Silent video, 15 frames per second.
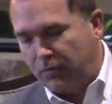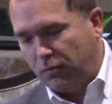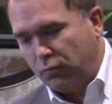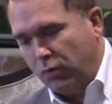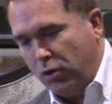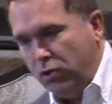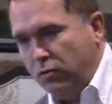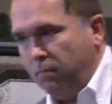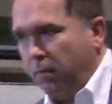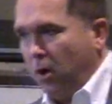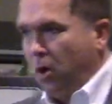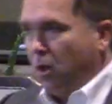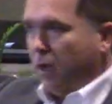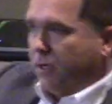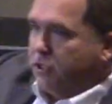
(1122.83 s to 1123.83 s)
root
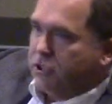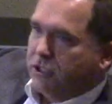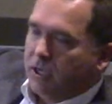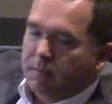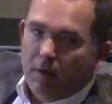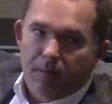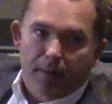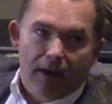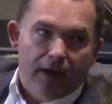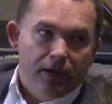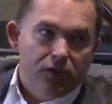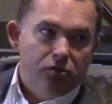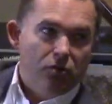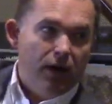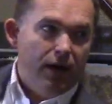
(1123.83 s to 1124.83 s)
ball had just come up out of
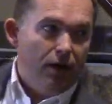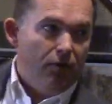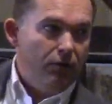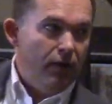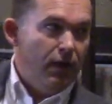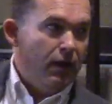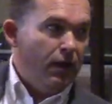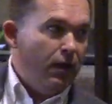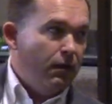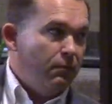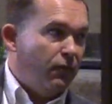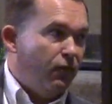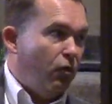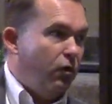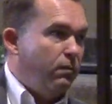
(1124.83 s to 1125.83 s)
the ground. And
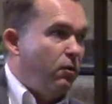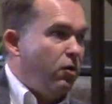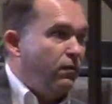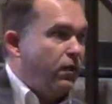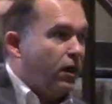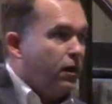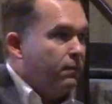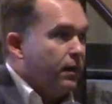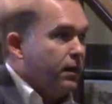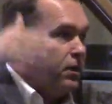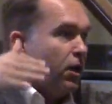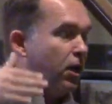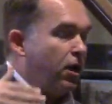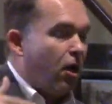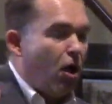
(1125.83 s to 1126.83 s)
before we moved there, it had been
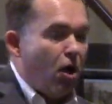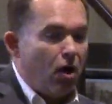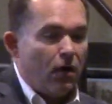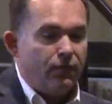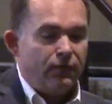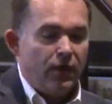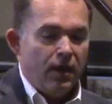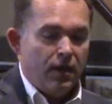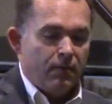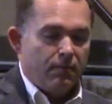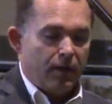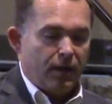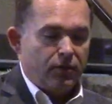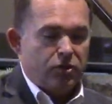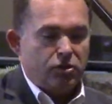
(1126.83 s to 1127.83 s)
cut off,
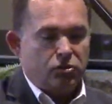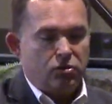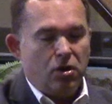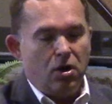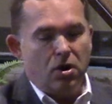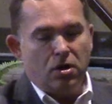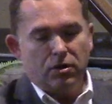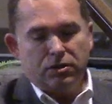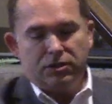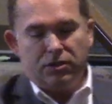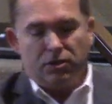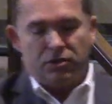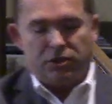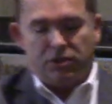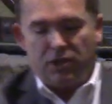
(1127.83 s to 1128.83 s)
but the trunk
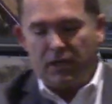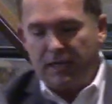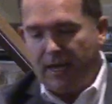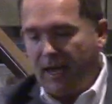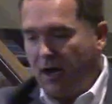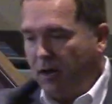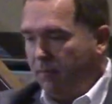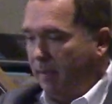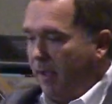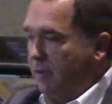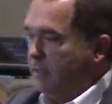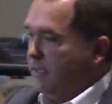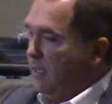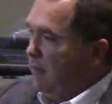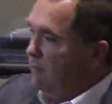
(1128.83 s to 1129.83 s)
still stuck out
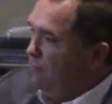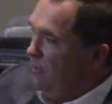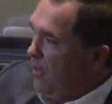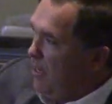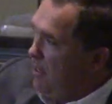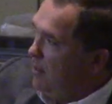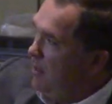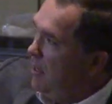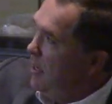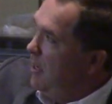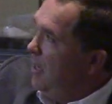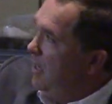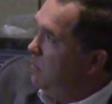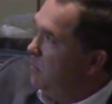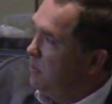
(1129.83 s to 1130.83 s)
about 10 feet,
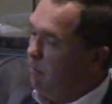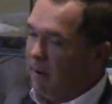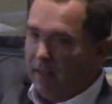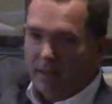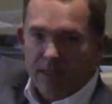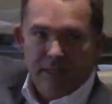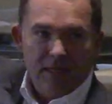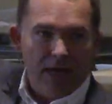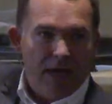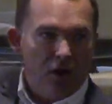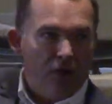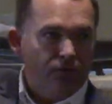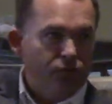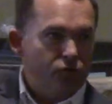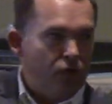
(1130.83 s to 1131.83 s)
and it was about this high
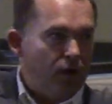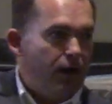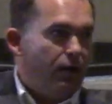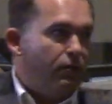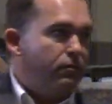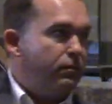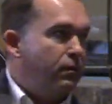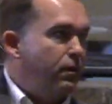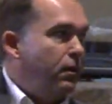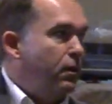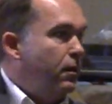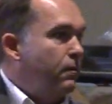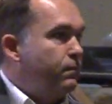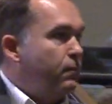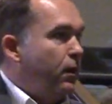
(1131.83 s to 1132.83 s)
off the ground.
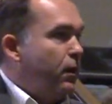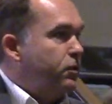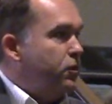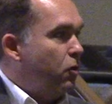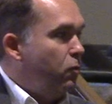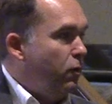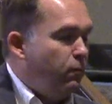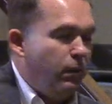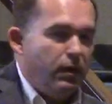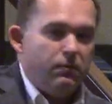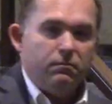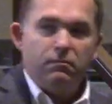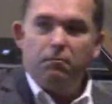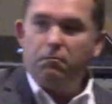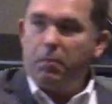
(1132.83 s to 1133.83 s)
And so we've
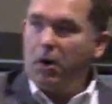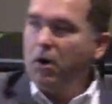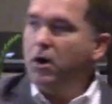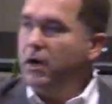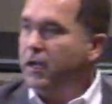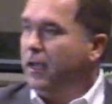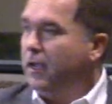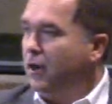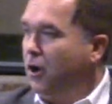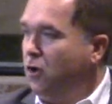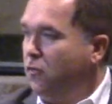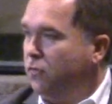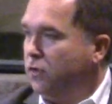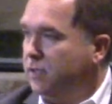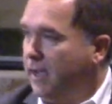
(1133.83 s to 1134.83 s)
been burning it
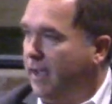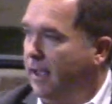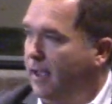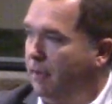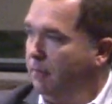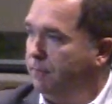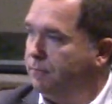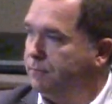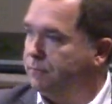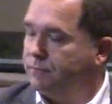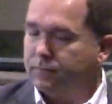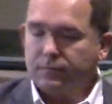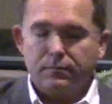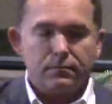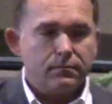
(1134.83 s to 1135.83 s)
over time.
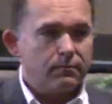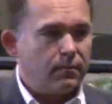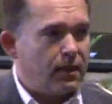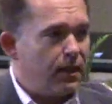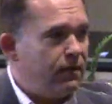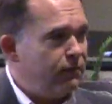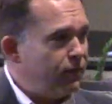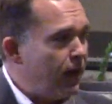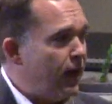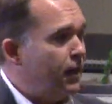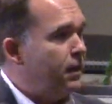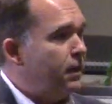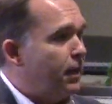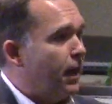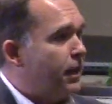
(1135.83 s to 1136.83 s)
And
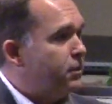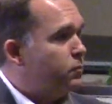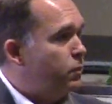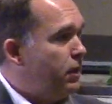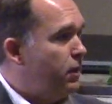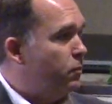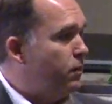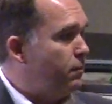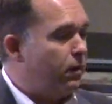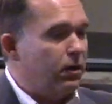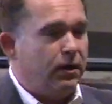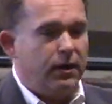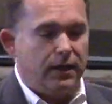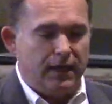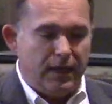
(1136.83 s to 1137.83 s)
finally, last week, we
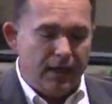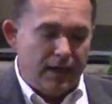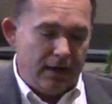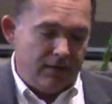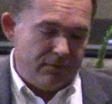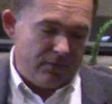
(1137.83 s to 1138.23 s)
burned it again, and